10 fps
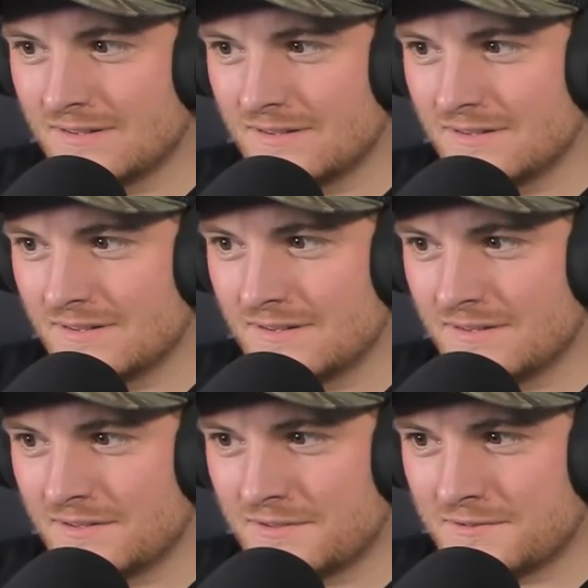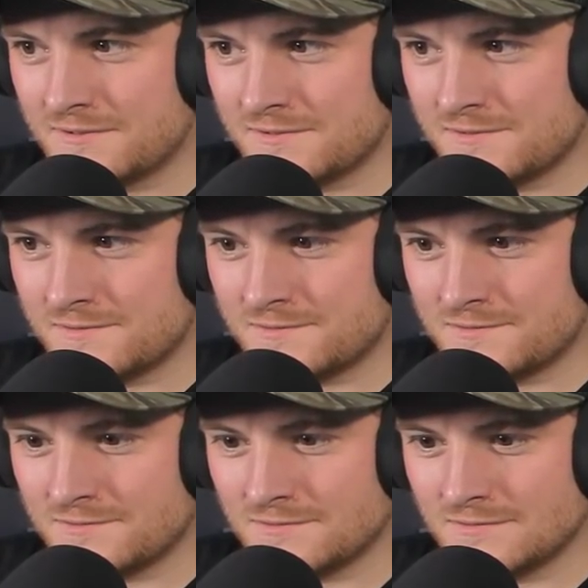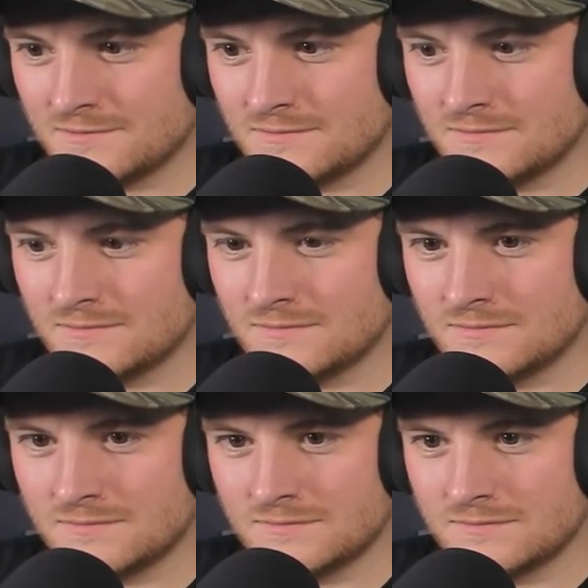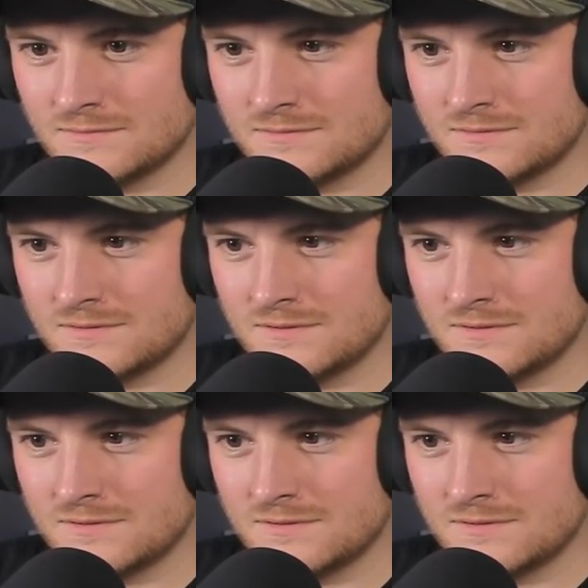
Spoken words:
Nothing is said.